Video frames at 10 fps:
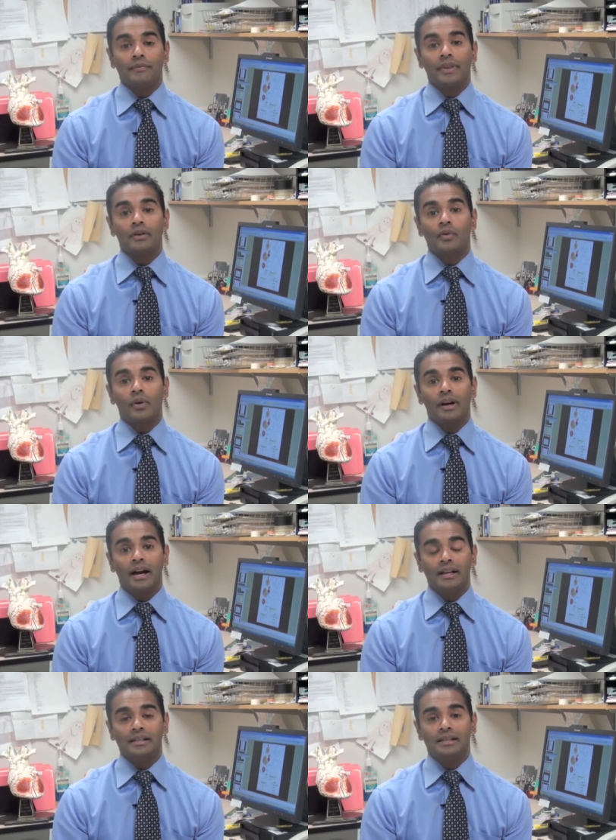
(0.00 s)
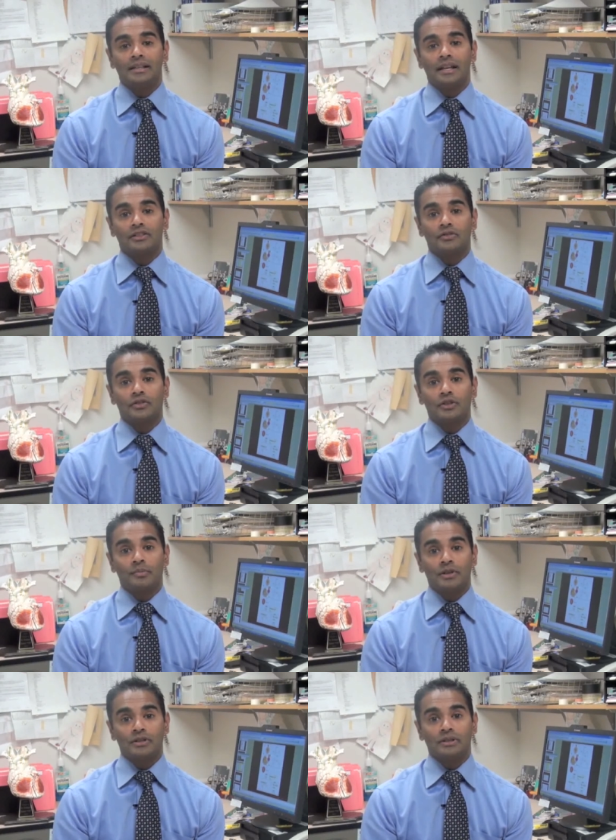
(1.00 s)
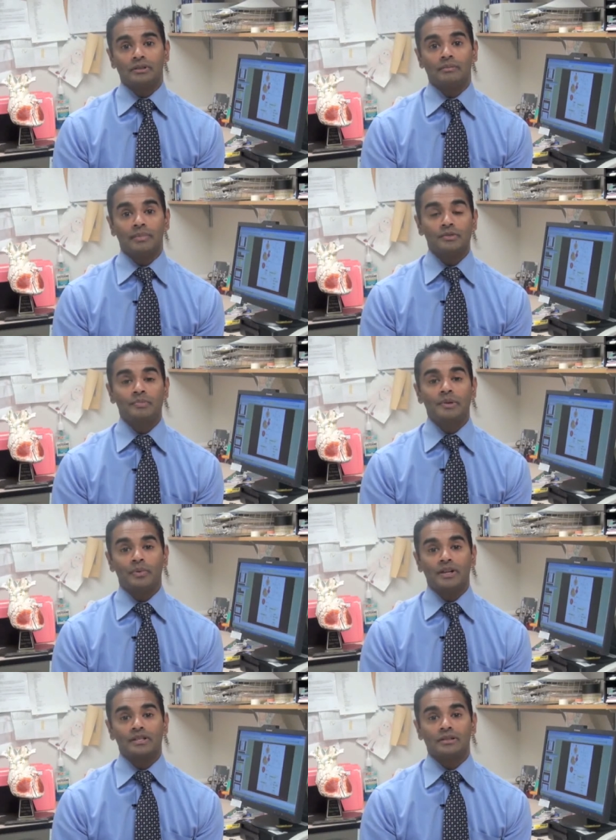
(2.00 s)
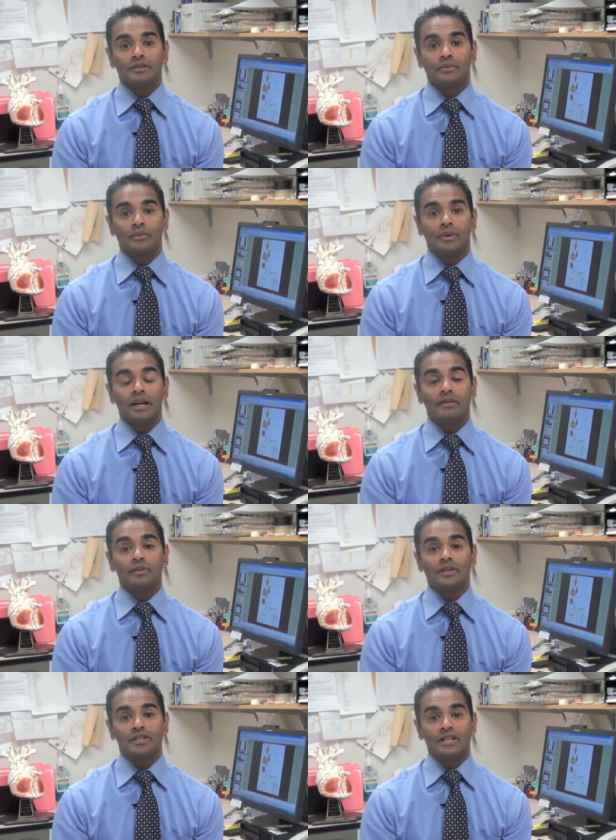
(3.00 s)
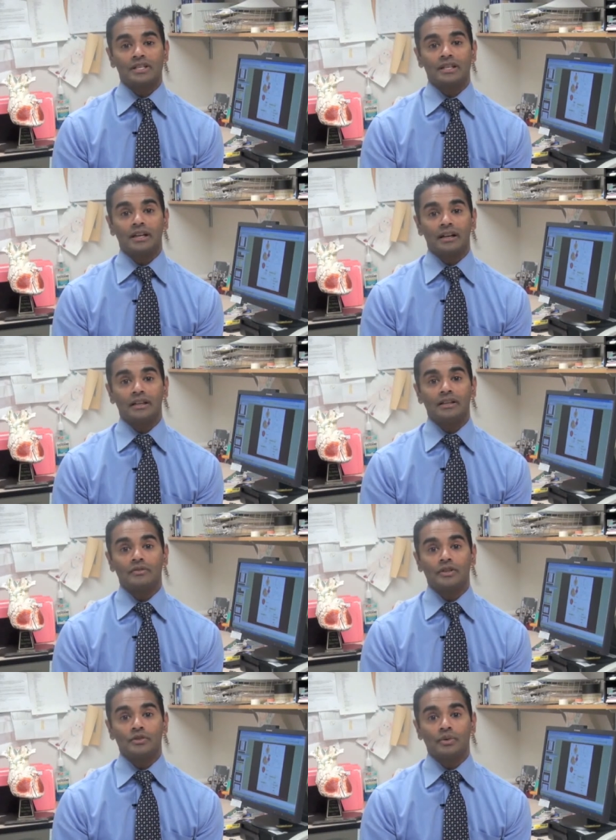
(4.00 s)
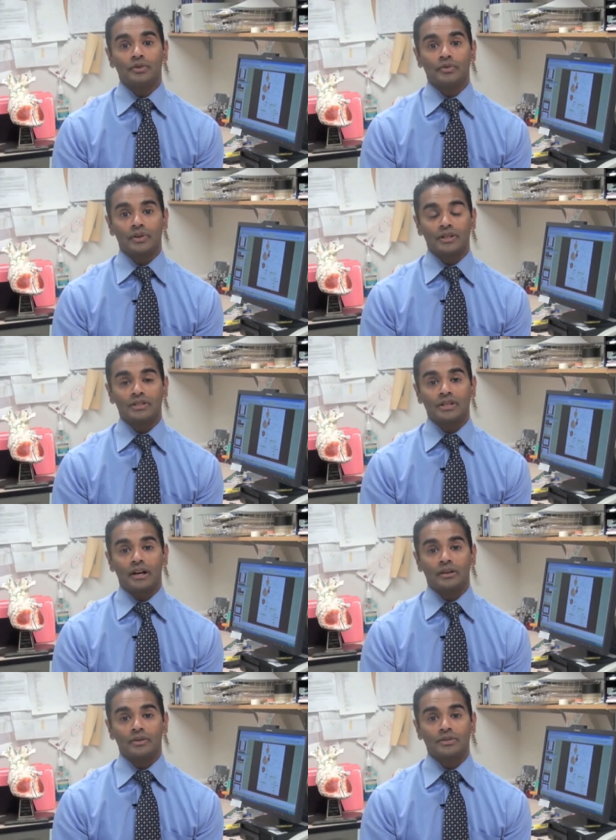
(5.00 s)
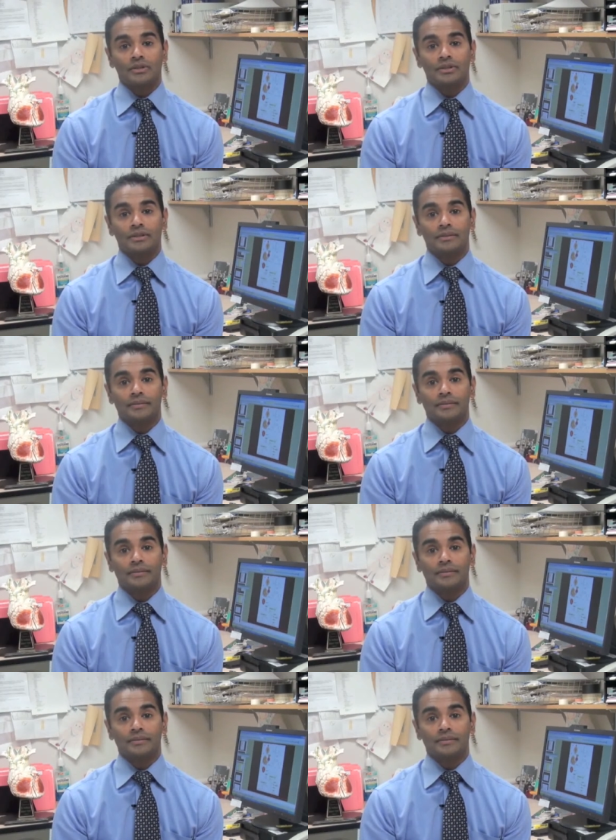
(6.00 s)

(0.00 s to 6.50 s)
Therefore, a heightened index of suspicion must be present whenever assessing young individuals for this diagnosis.